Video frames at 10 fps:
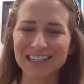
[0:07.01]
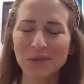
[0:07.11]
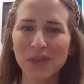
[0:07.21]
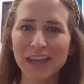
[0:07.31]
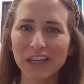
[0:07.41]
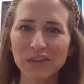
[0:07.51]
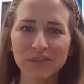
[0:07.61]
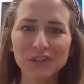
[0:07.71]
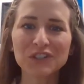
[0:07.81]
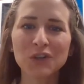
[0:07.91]
So thank you
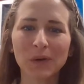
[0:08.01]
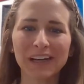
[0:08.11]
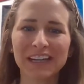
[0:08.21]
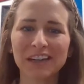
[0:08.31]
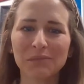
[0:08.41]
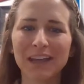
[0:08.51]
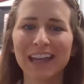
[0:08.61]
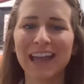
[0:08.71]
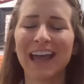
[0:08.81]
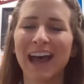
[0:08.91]
for joining
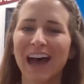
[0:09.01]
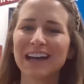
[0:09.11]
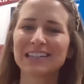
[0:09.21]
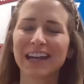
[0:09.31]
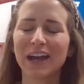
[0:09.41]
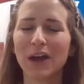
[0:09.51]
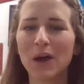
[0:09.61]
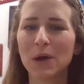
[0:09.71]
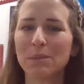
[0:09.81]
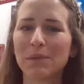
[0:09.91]
me, and I
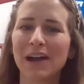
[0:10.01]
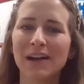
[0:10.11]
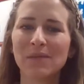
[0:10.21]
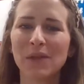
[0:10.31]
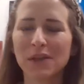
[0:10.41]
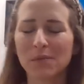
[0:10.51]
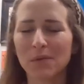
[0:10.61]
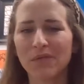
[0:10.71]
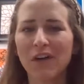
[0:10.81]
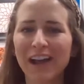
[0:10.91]
hope that you
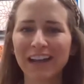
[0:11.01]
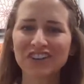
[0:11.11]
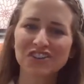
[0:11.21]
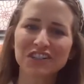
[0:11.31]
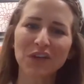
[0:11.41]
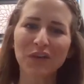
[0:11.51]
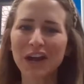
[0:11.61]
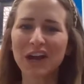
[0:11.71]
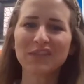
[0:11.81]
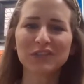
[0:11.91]
will find yourself a
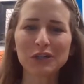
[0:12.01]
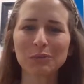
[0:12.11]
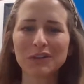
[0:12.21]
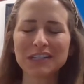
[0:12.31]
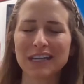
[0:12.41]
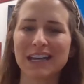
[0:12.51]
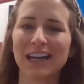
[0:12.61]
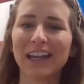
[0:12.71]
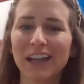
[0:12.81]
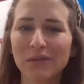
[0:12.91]
comfortable seat
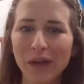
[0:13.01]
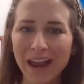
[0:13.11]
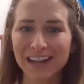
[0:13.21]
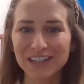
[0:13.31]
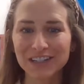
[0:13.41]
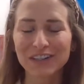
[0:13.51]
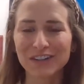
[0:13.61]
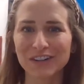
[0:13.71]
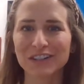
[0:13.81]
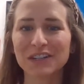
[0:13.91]
and get ready to
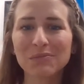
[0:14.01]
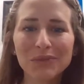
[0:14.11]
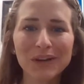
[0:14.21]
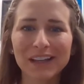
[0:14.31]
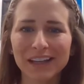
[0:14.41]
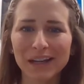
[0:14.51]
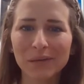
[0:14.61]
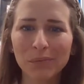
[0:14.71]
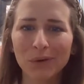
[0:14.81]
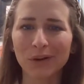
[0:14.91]
learn some really
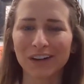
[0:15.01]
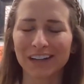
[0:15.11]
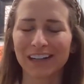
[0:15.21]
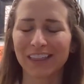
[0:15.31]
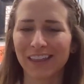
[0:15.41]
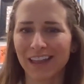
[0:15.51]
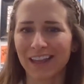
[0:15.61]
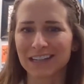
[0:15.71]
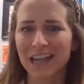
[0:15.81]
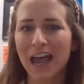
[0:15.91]
important
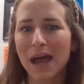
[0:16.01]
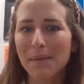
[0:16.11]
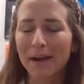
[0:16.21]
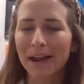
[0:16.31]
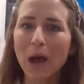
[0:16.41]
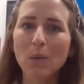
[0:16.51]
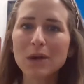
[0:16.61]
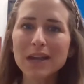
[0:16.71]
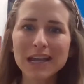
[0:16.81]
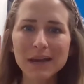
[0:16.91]
things about how
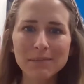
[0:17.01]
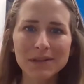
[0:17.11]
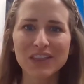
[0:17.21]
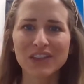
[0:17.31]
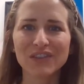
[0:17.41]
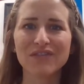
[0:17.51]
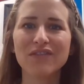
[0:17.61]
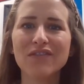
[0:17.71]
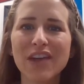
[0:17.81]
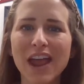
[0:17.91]
we can be the
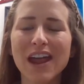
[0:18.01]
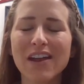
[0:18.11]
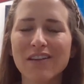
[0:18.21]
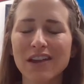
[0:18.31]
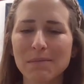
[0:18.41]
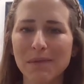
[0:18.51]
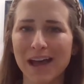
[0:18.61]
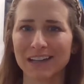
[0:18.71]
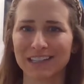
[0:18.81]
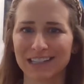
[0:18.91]
very
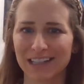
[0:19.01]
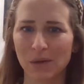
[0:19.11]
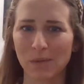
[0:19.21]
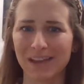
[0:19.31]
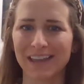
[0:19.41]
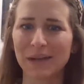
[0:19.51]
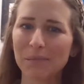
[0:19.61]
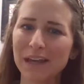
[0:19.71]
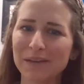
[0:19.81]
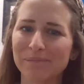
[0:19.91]
best that we can
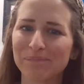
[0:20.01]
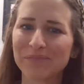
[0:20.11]
be.